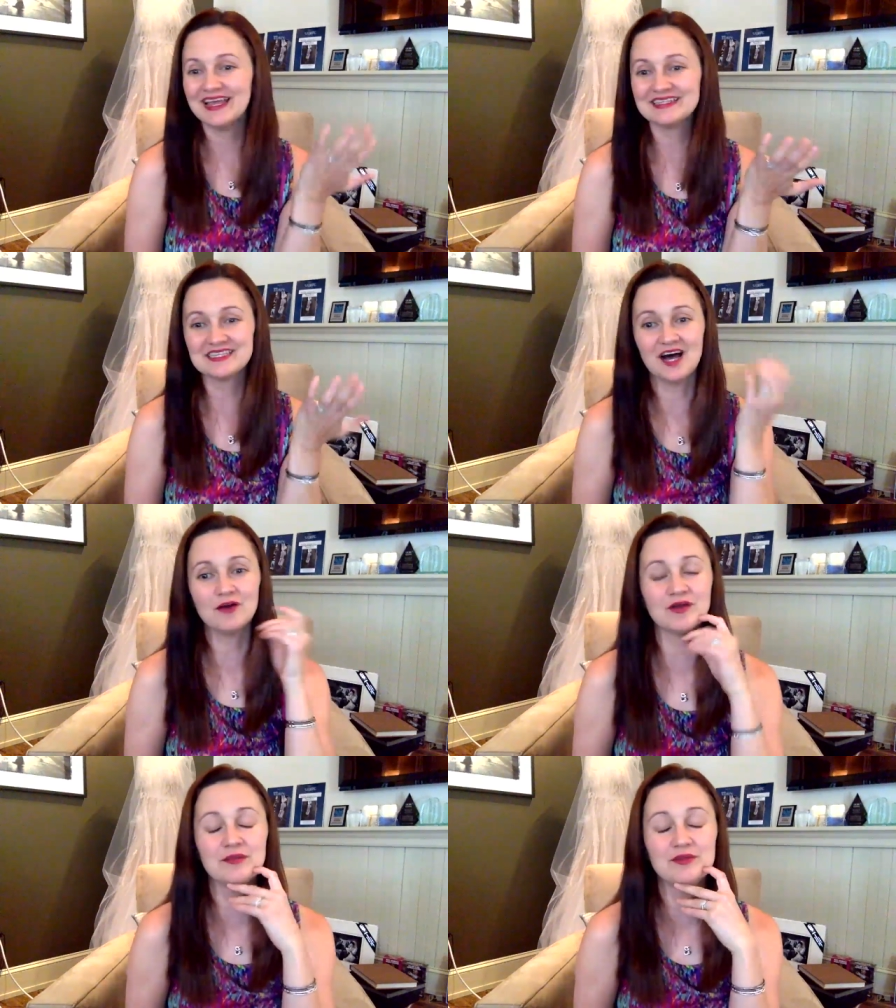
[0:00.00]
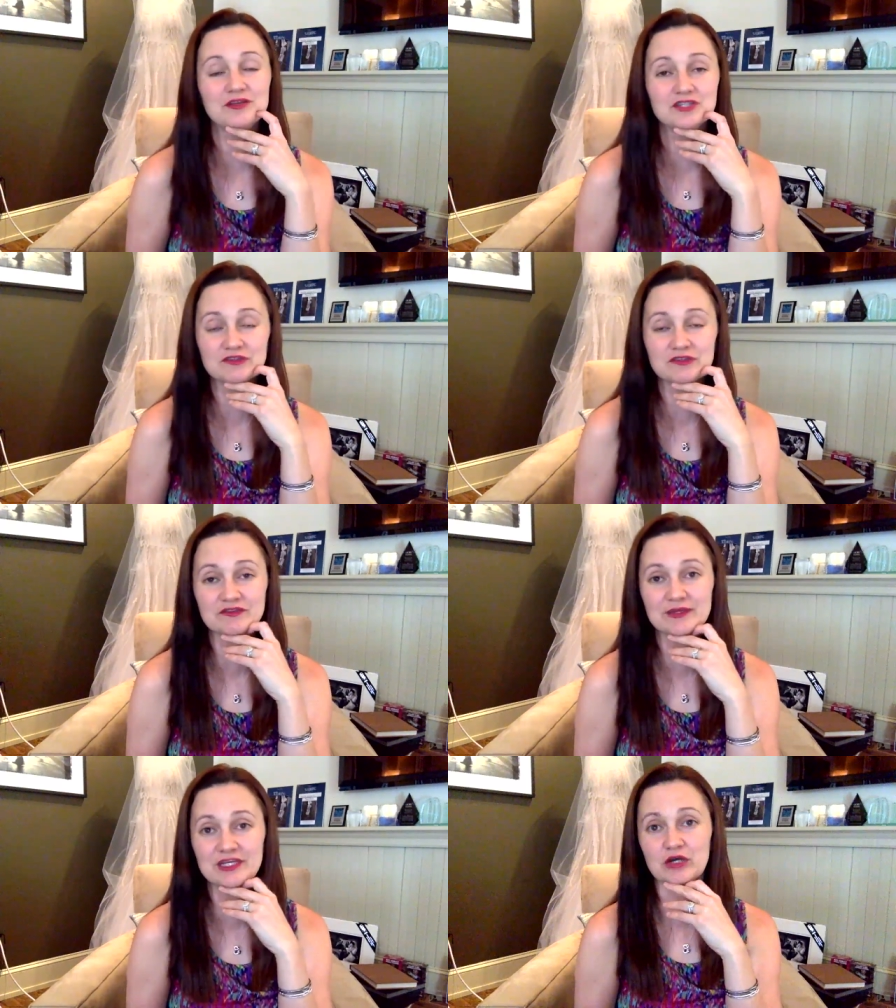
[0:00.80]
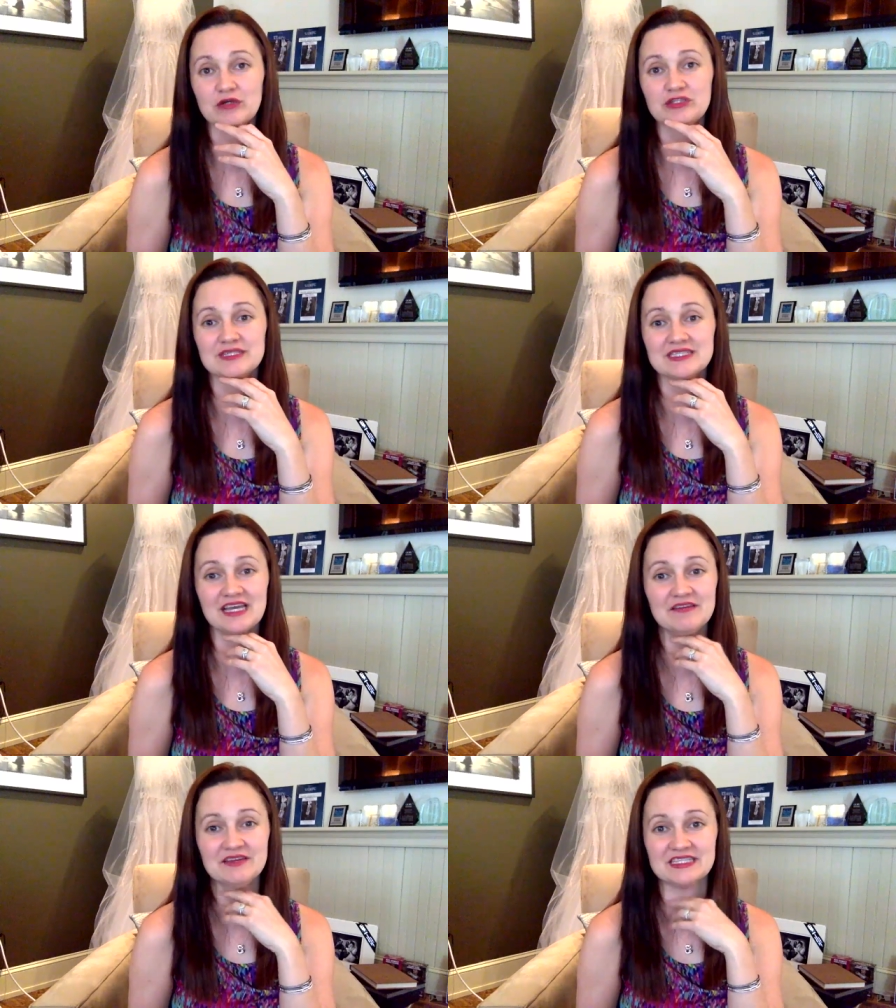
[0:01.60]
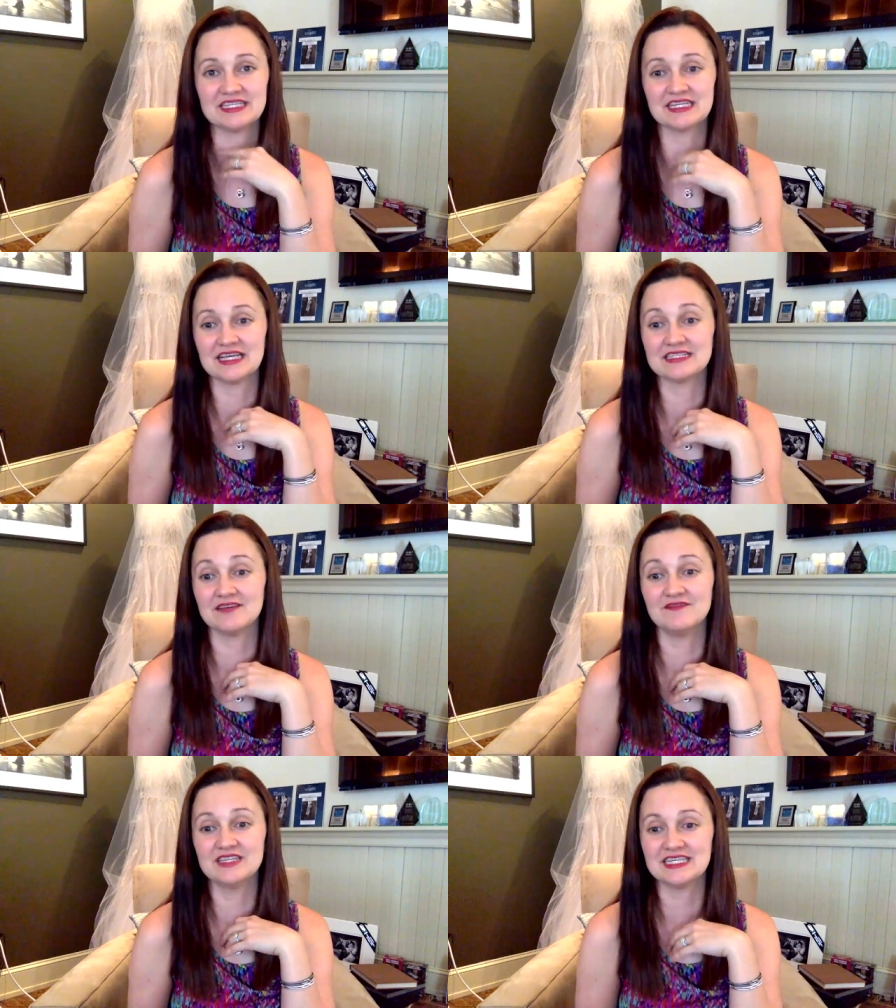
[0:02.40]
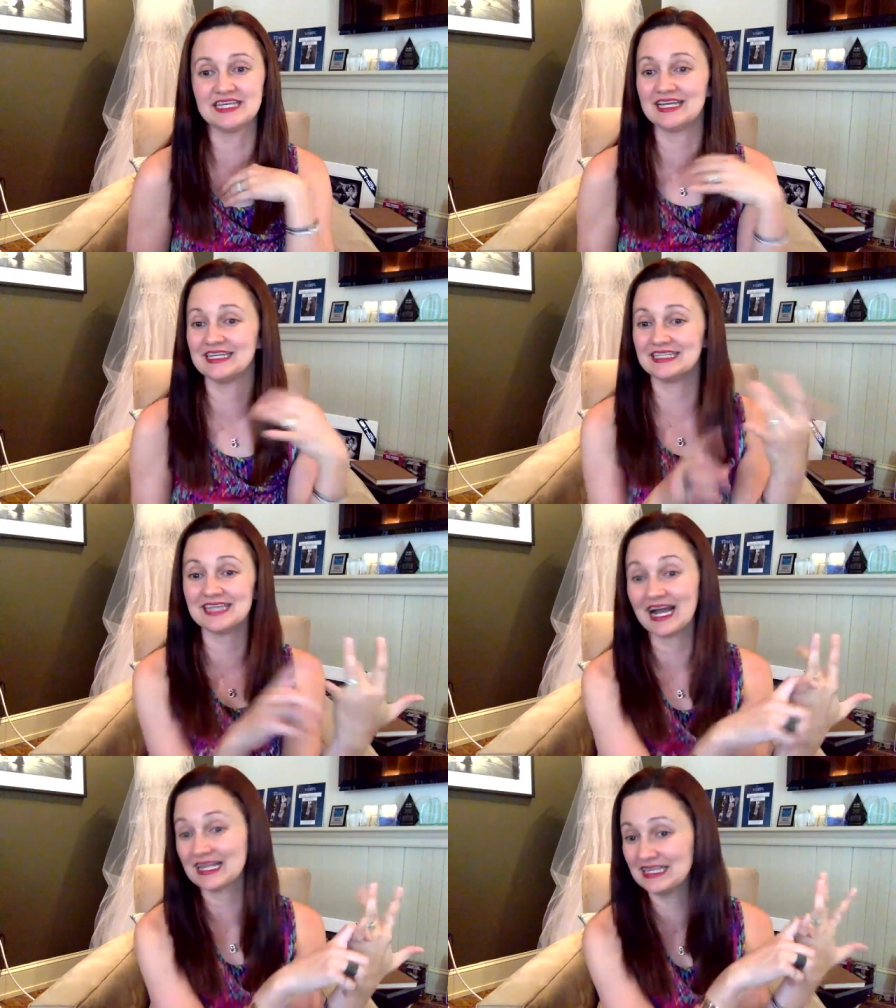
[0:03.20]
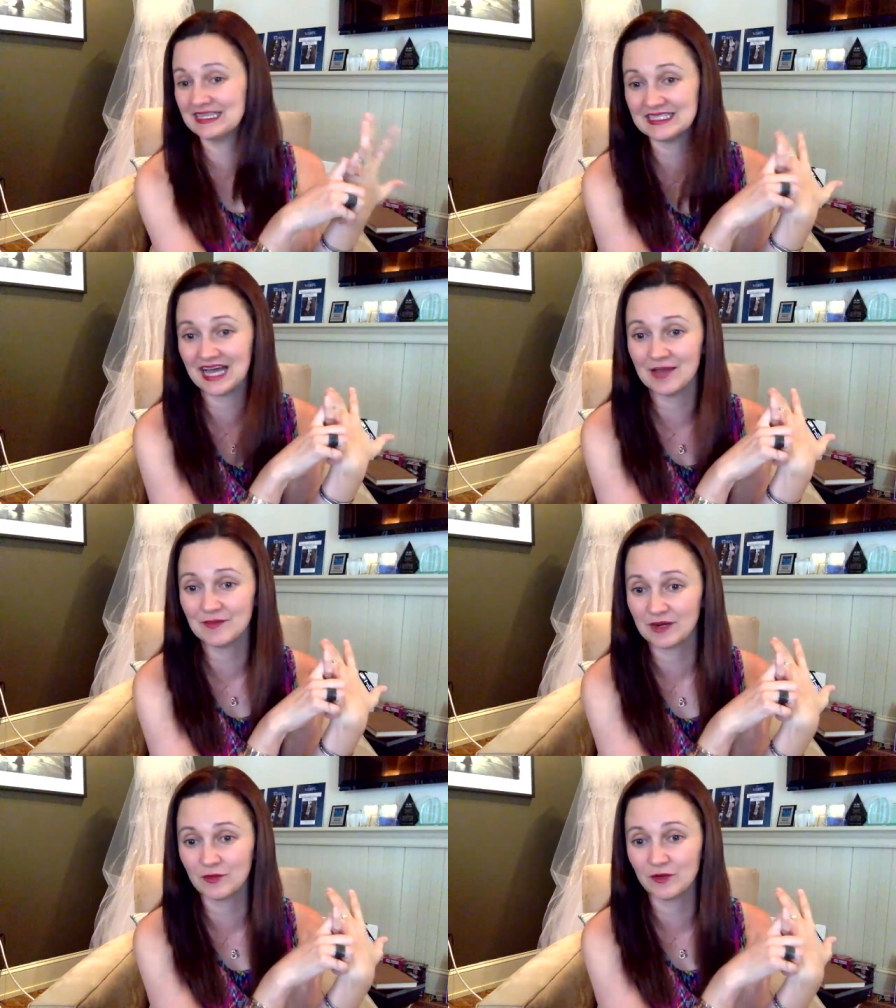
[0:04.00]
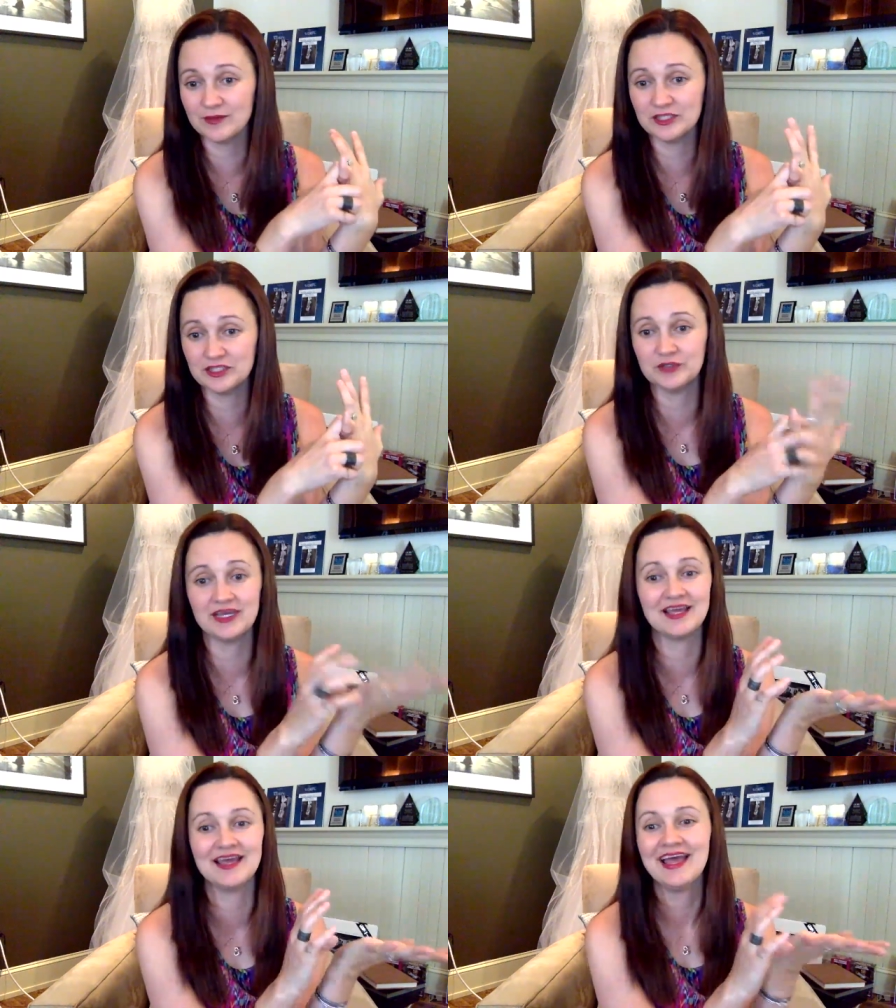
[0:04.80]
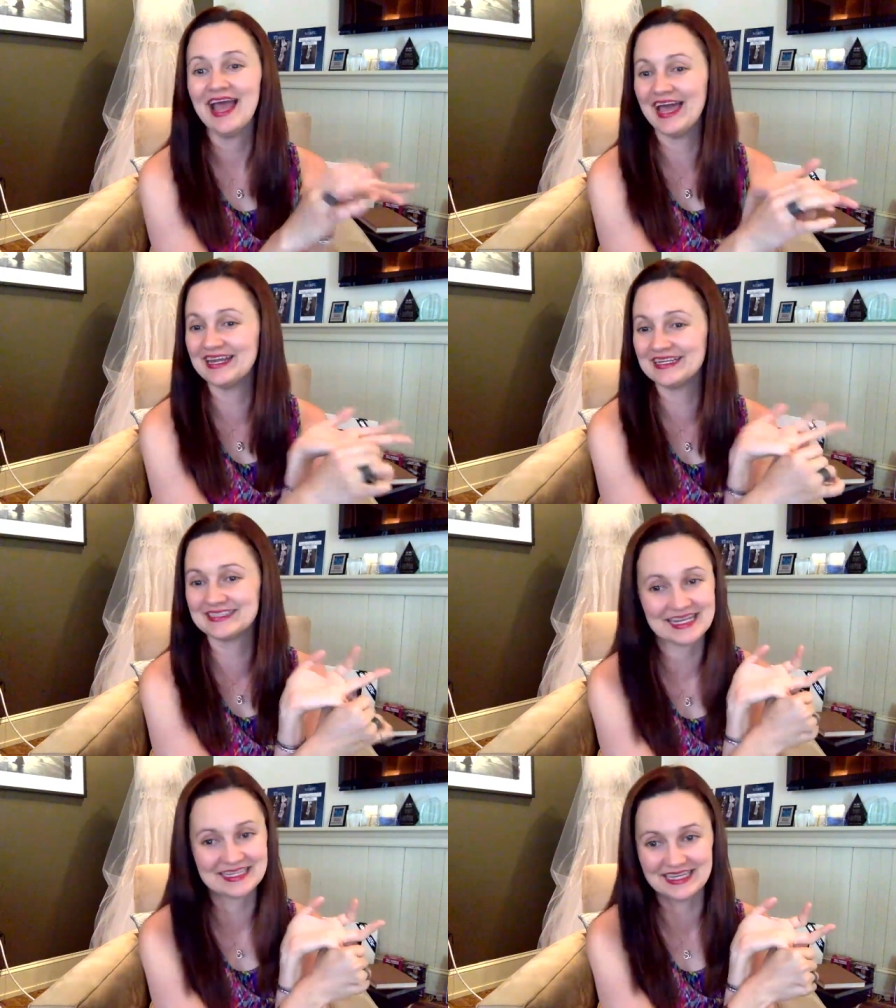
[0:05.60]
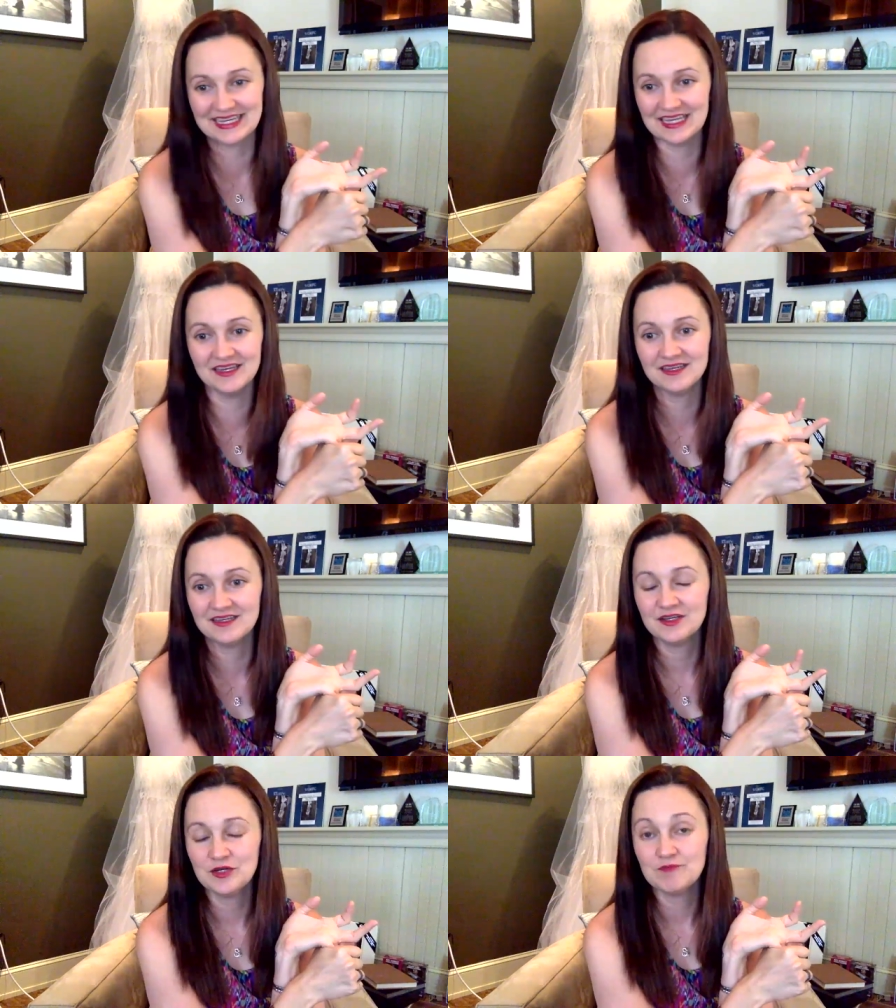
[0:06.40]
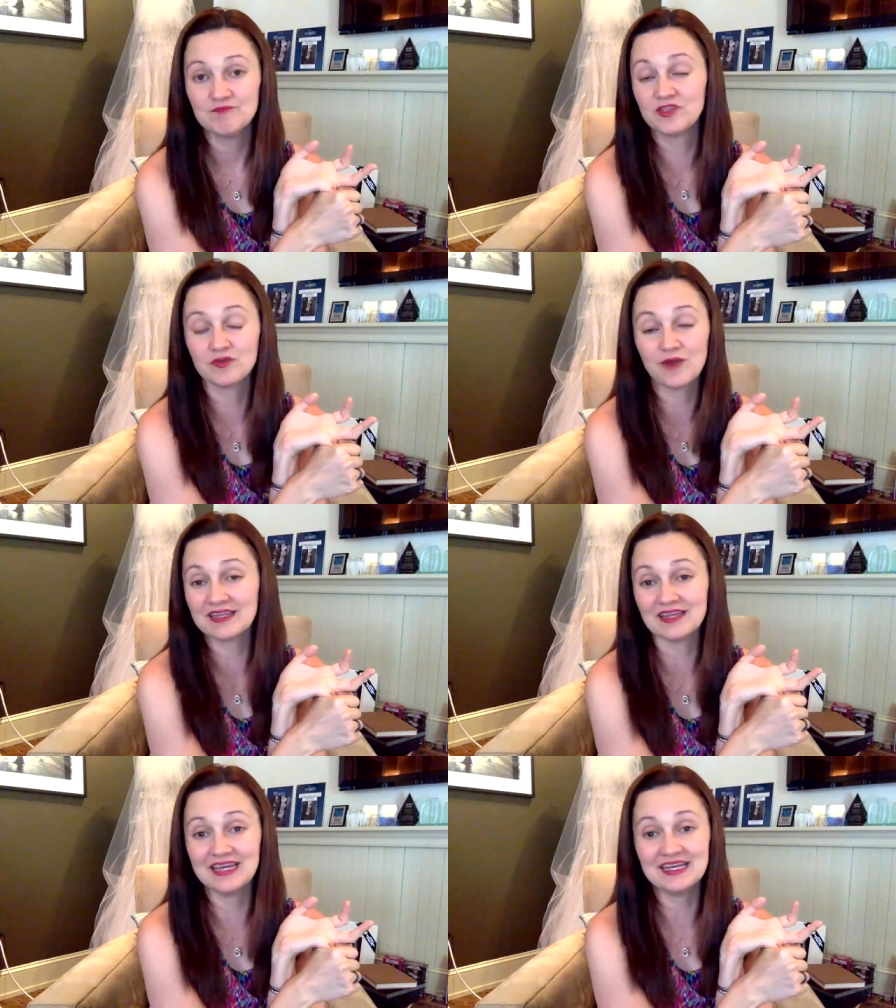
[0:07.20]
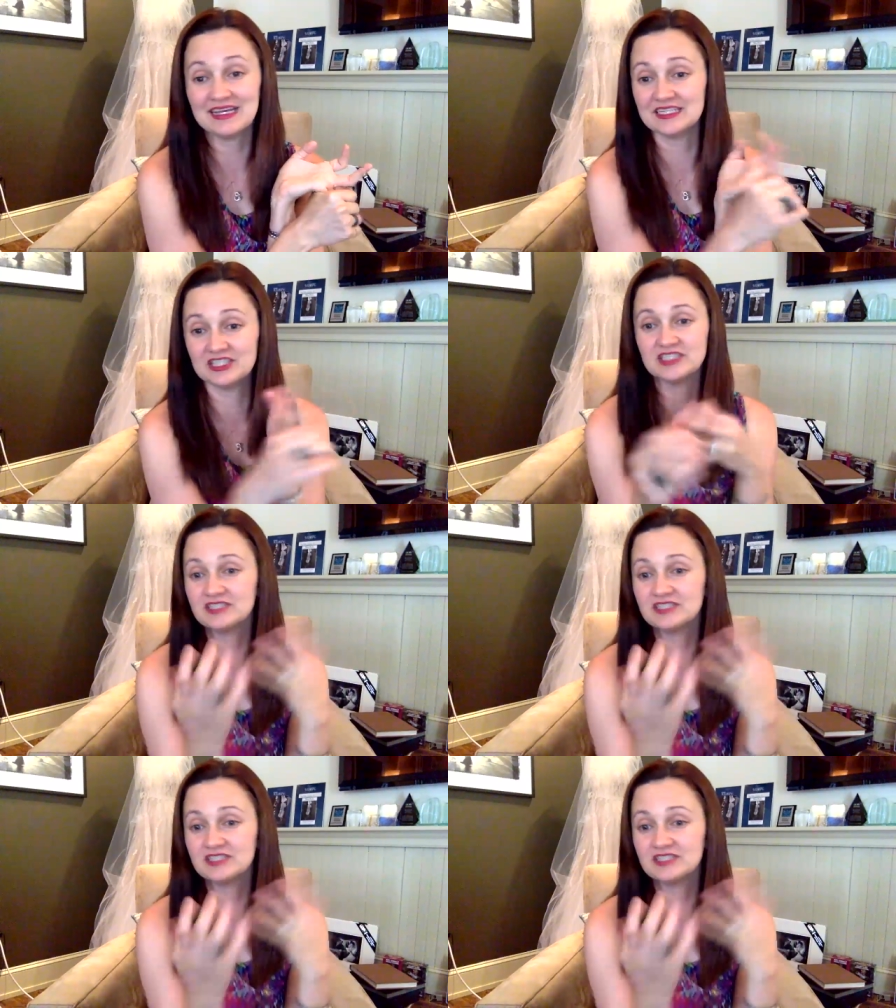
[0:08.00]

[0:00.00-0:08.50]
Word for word: it's not going to be useful for me to go do a site visit unless I'm visiting at exactly the time that I'm going to be shooting and exactly in the right lighting conditions.